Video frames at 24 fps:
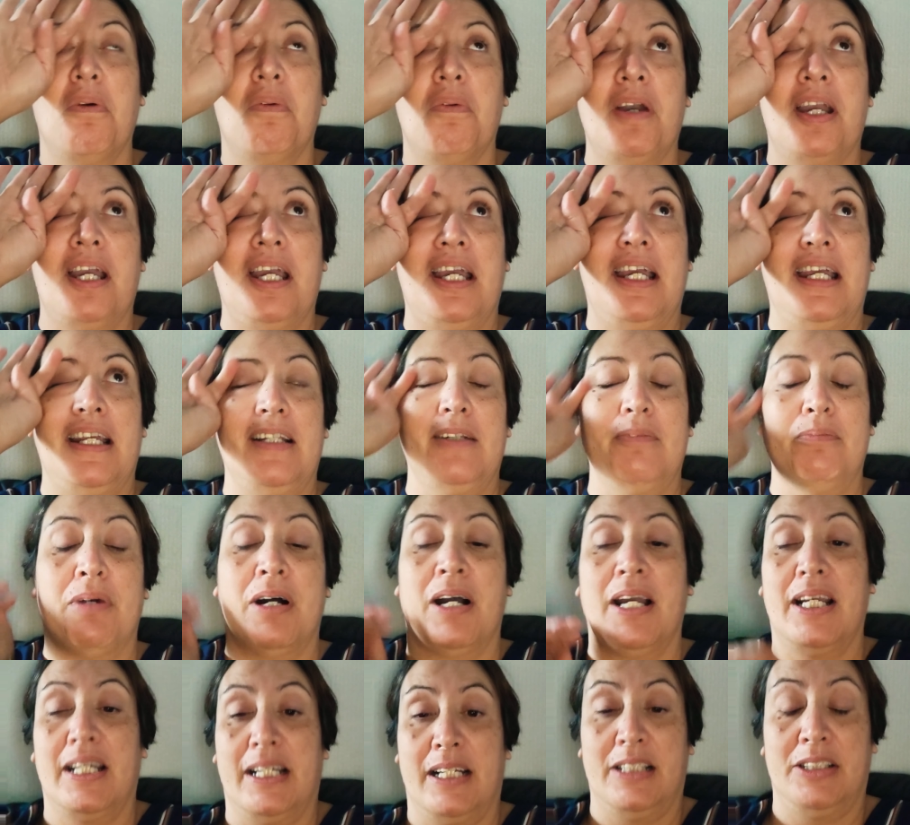when
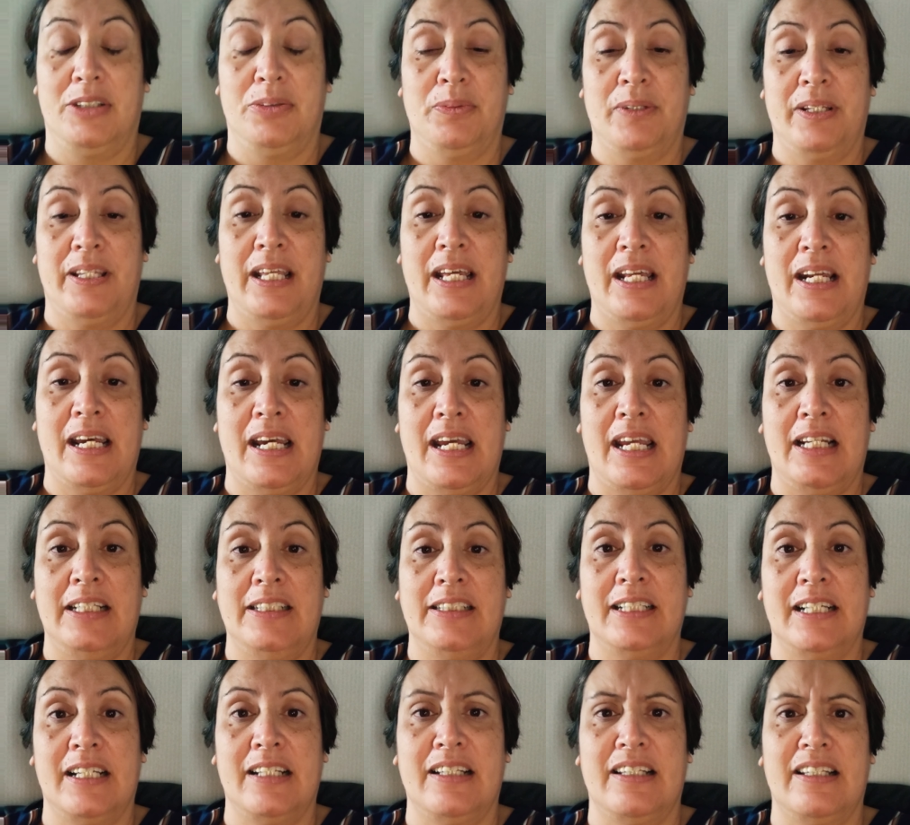my kids were that
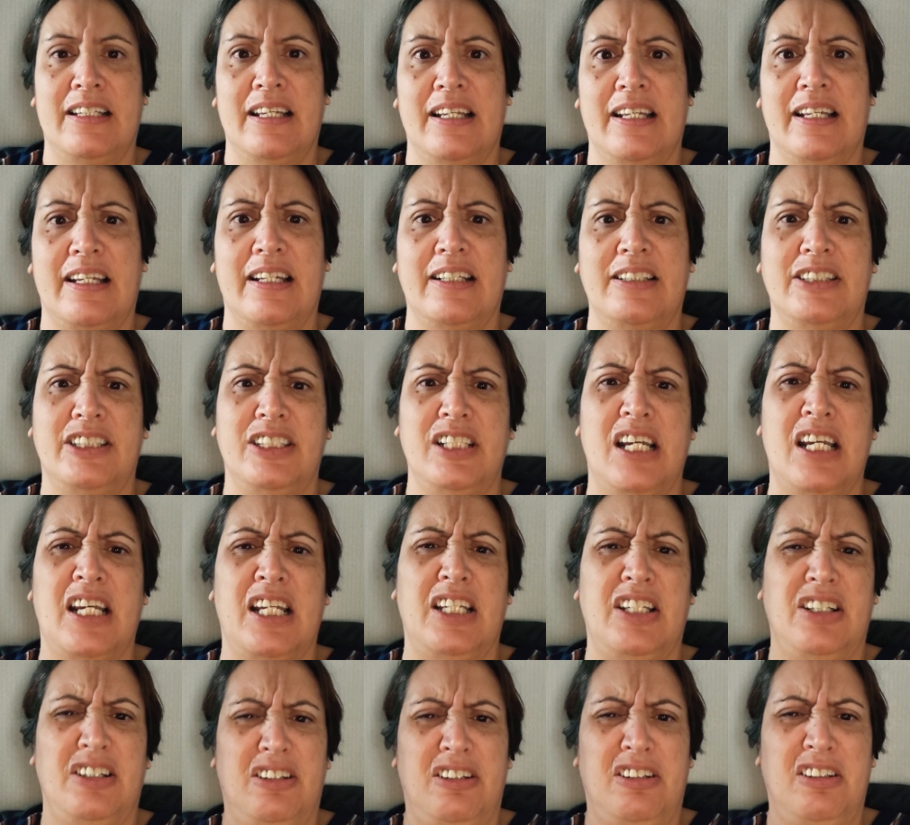age and thinking, are
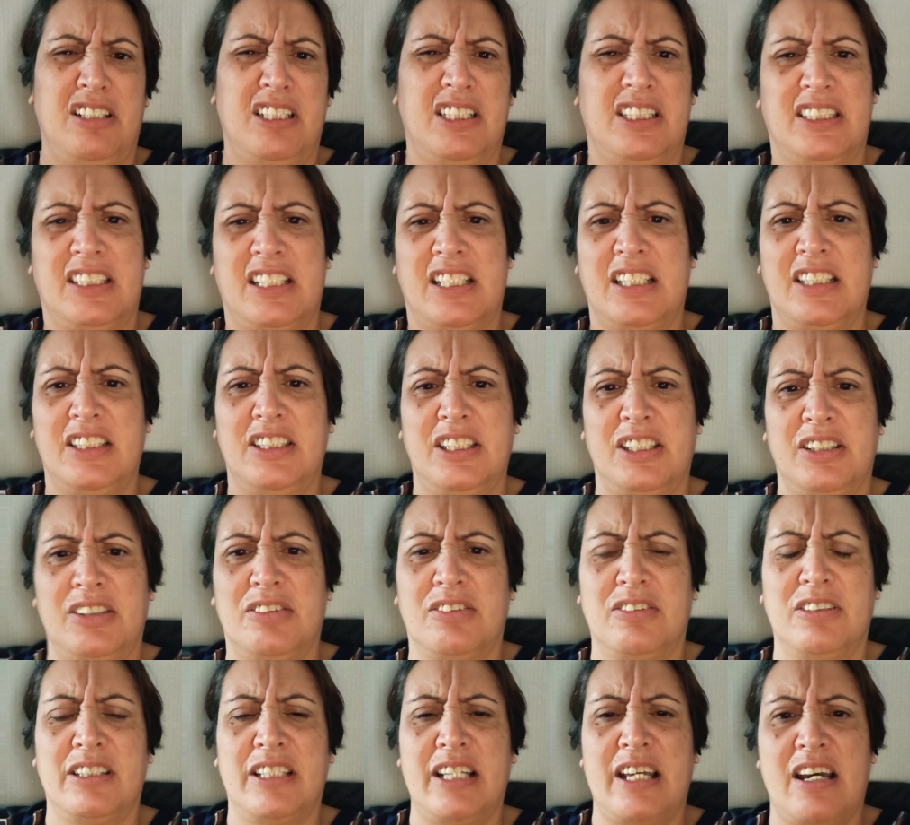you listening to
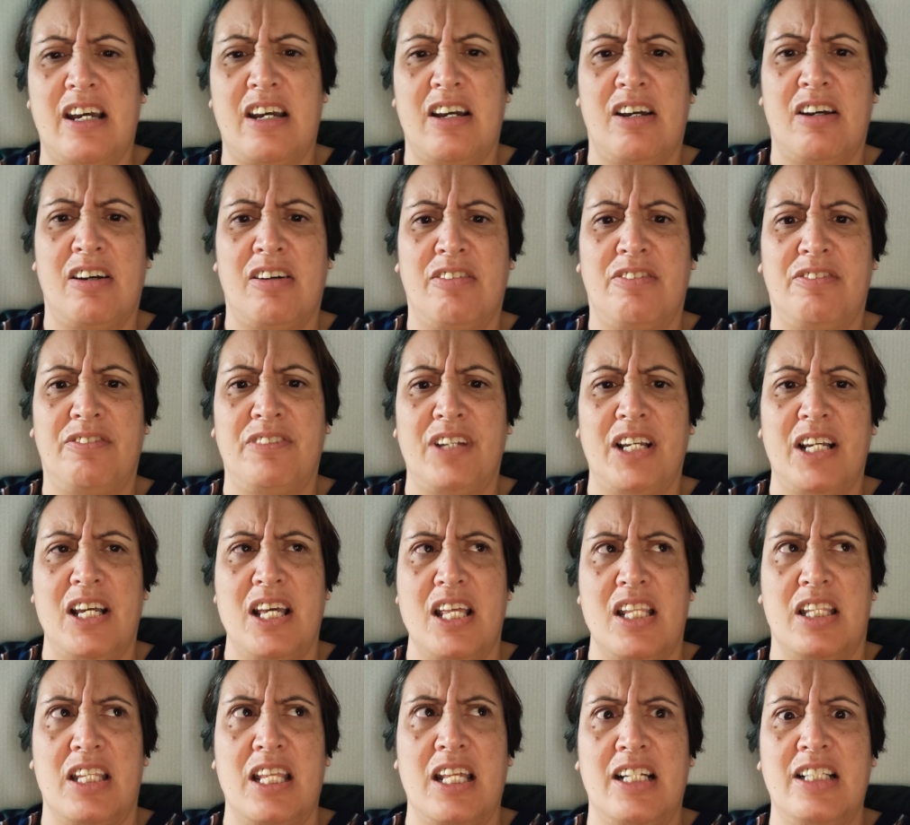yourself?
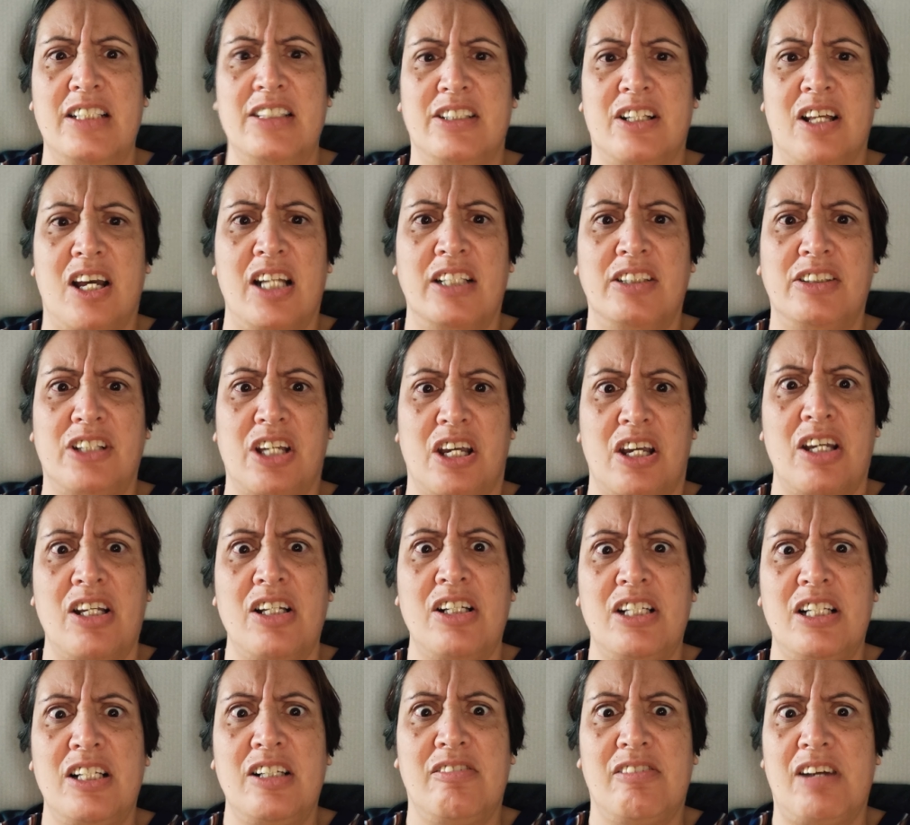That is like
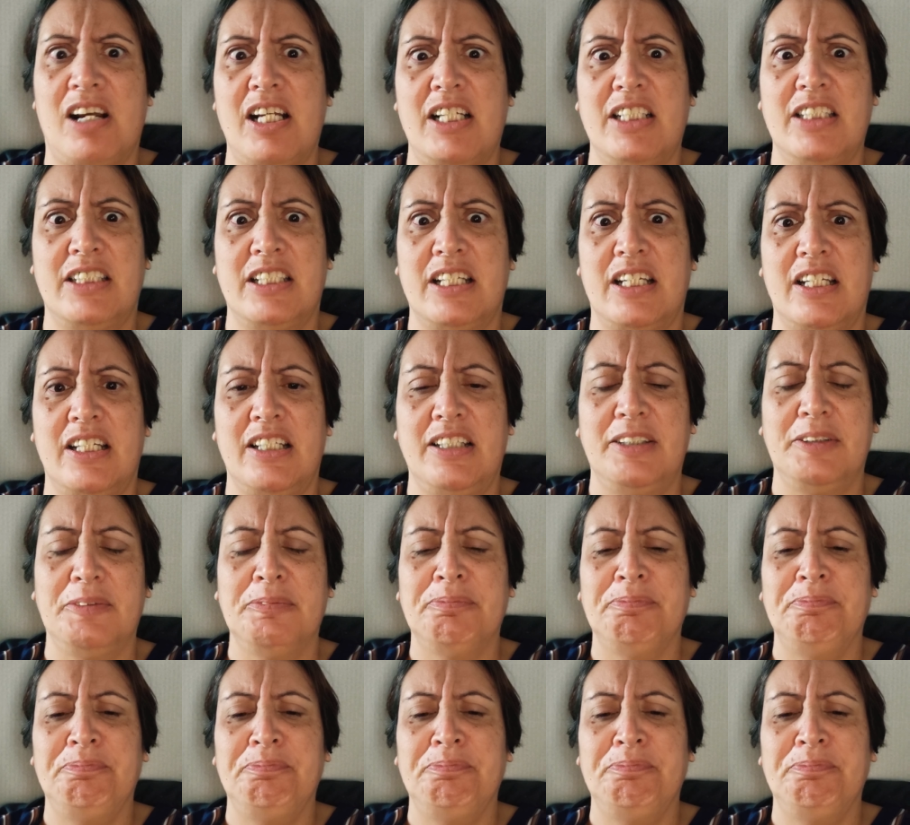totally crazy.